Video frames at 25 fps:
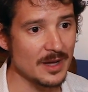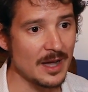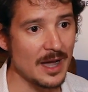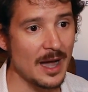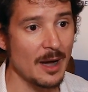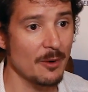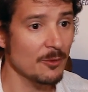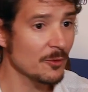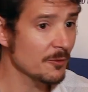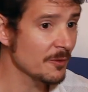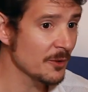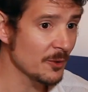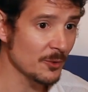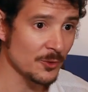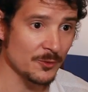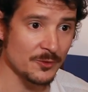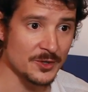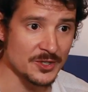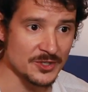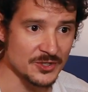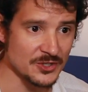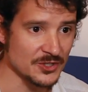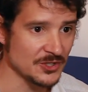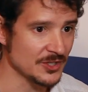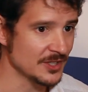out of the
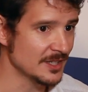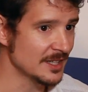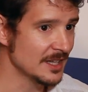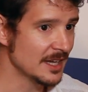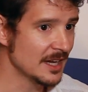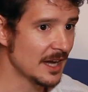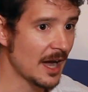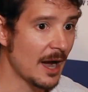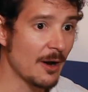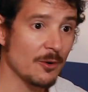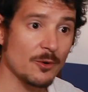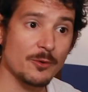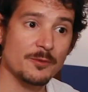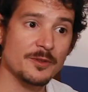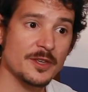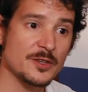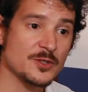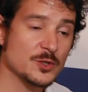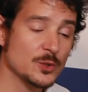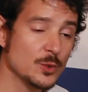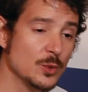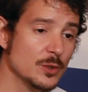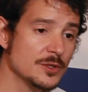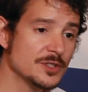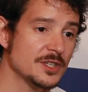university, out of the
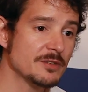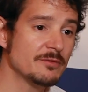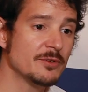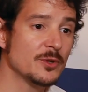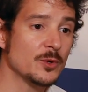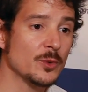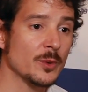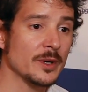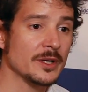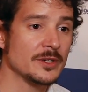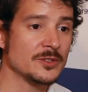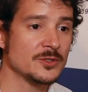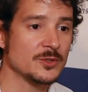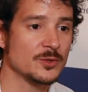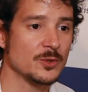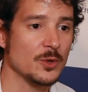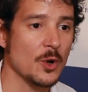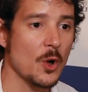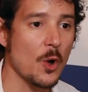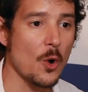schools if you want to,